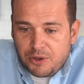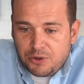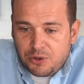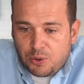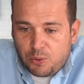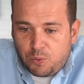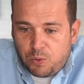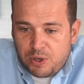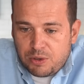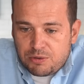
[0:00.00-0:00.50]

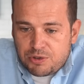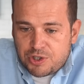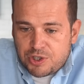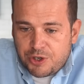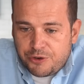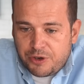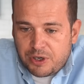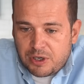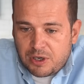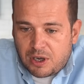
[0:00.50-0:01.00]
the
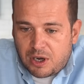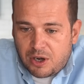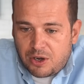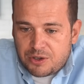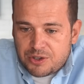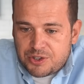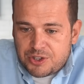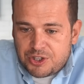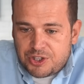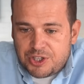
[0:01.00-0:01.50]
Wiltshire and
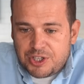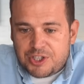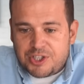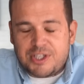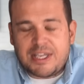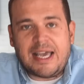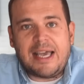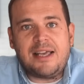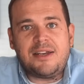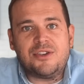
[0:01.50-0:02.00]
Gloucestershire
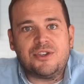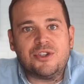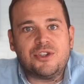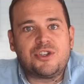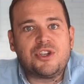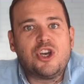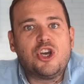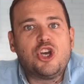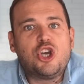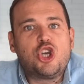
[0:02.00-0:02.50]

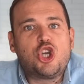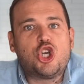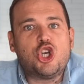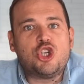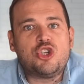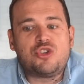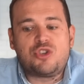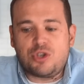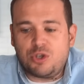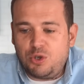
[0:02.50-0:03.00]
Standard
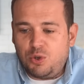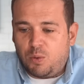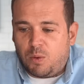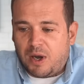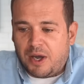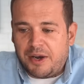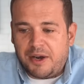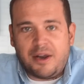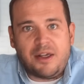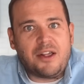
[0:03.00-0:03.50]
can do
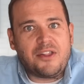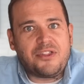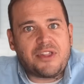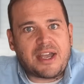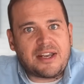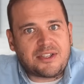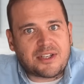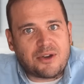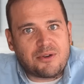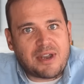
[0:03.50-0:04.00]
one.
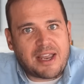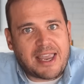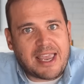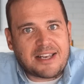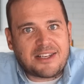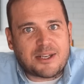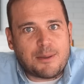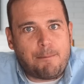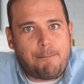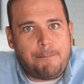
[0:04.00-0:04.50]
They don't
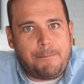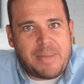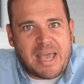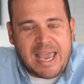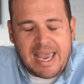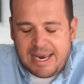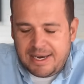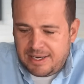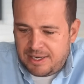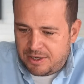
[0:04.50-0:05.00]
get a
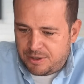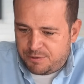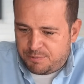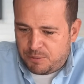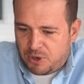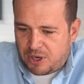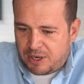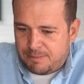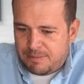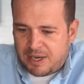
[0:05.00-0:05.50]
penny of
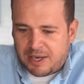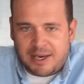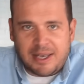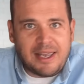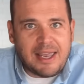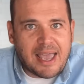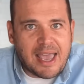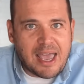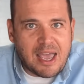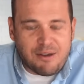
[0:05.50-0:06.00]
my
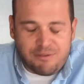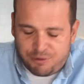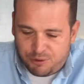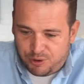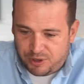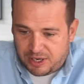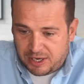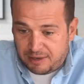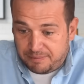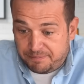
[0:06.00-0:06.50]
money ever
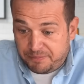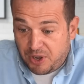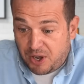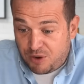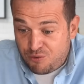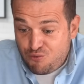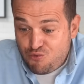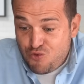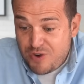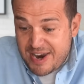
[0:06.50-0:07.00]
again. I
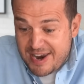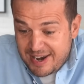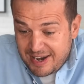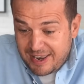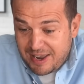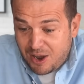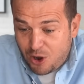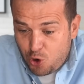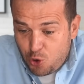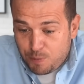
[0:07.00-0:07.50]

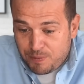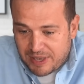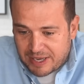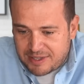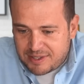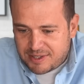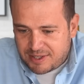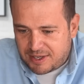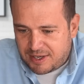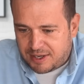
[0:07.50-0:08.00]
really hope
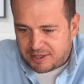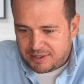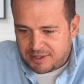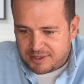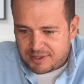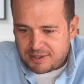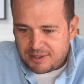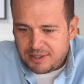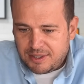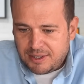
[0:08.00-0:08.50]
that's the
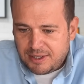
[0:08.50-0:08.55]
case.